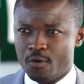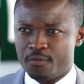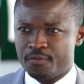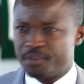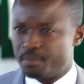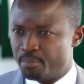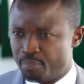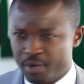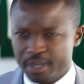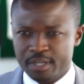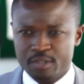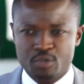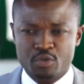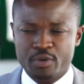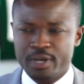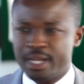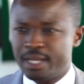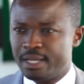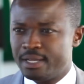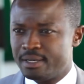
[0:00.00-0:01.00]
of the brain
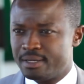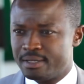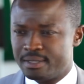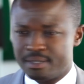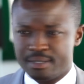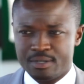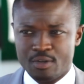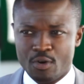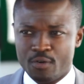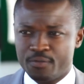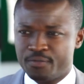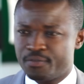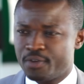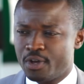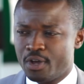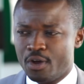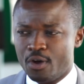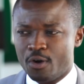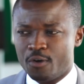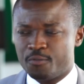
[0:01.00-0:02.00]
drain
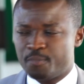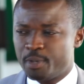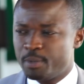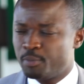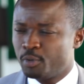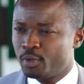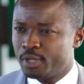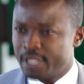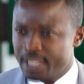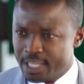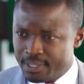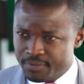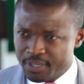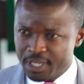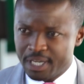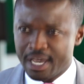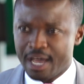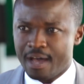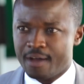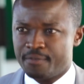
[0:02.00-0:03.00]
of people
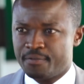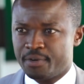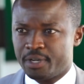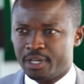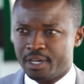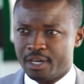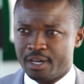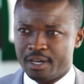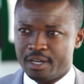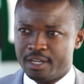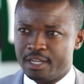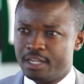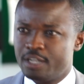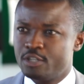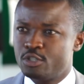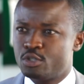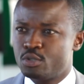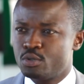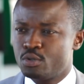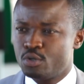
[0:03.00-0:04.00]
leaving Africa
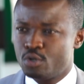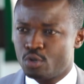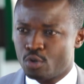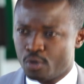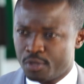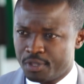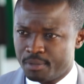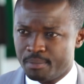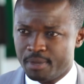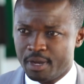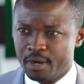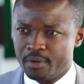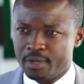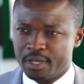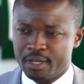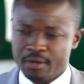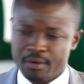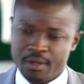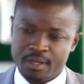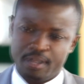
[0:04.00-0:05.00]
into North
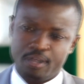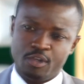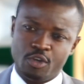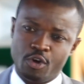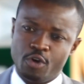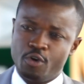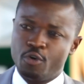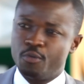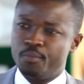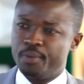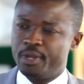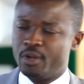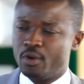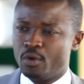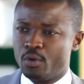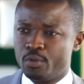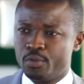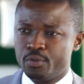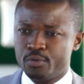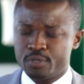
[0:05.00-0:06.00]
America and Europe and
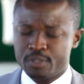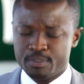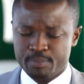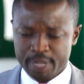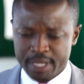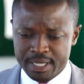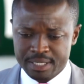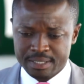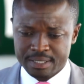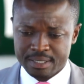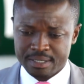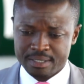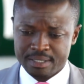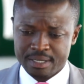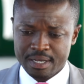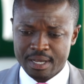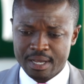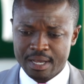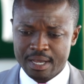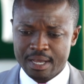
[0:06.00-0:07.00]
all those
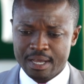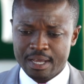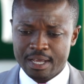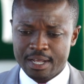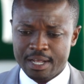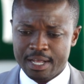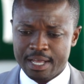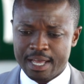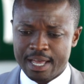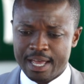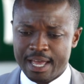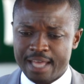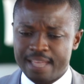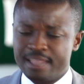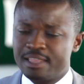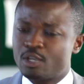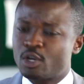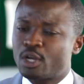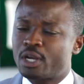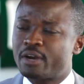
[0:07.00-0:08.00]
places
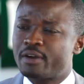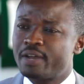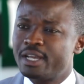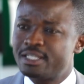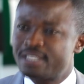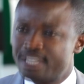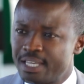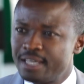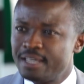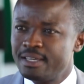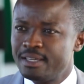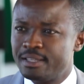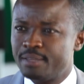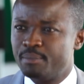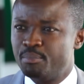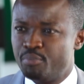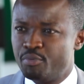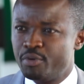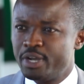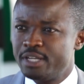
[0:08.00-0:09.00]
and creating
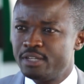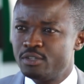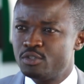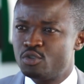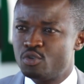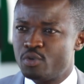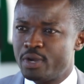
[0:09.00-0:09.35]
the brain